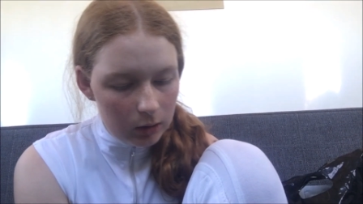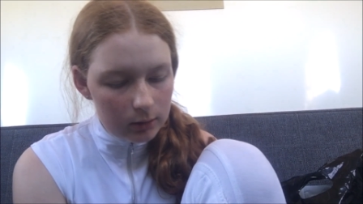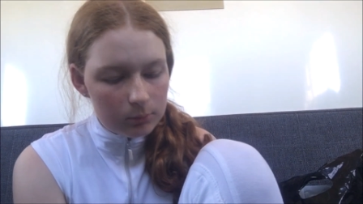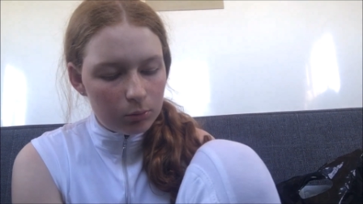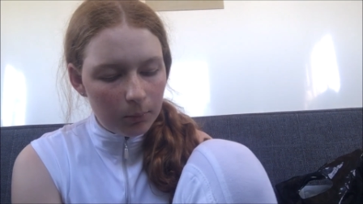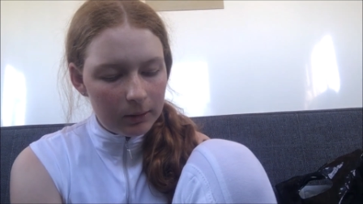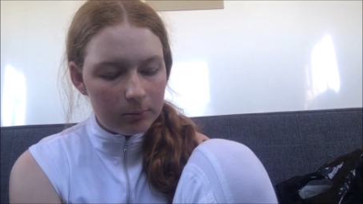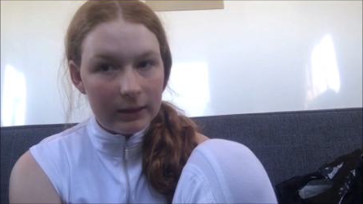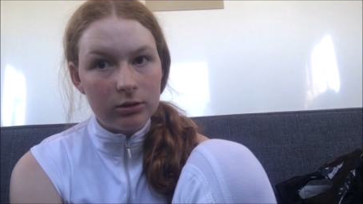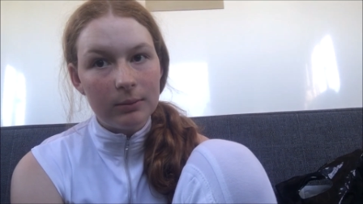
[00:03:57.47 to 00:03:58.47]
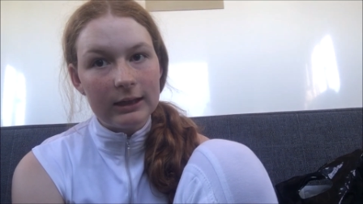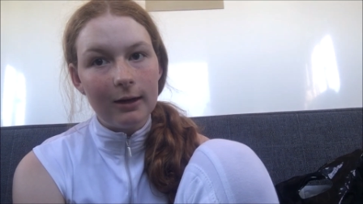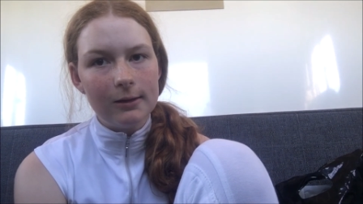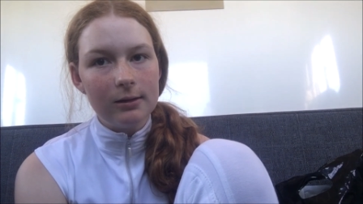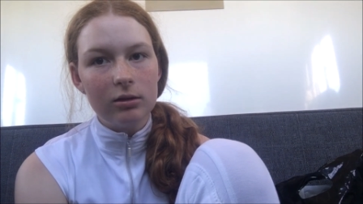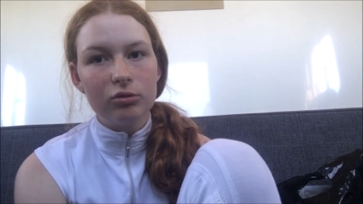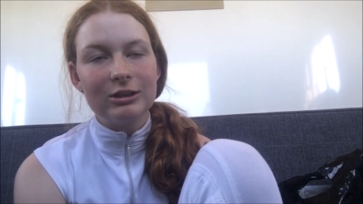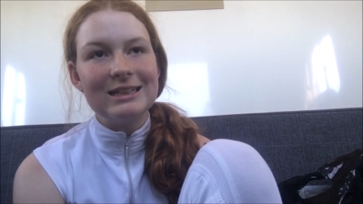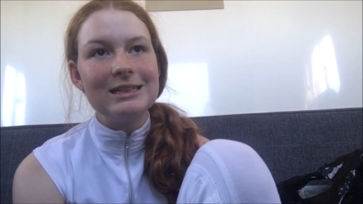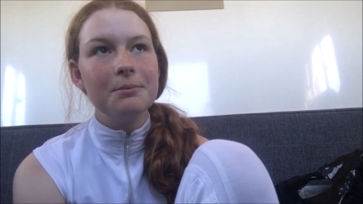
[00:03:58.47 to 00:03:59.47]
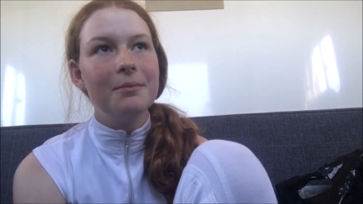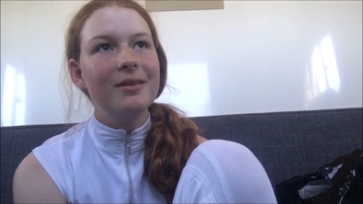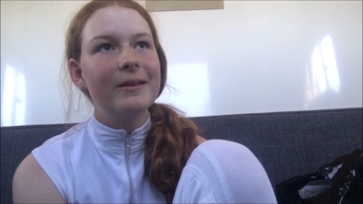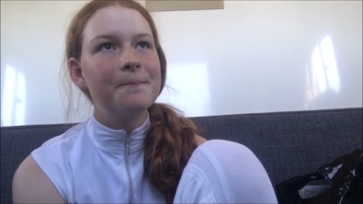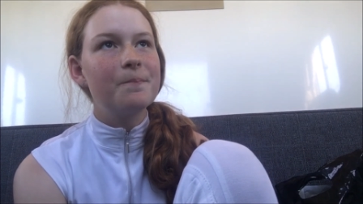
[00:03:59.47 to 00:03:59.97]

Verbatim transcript: Um, probably way too many ice creams.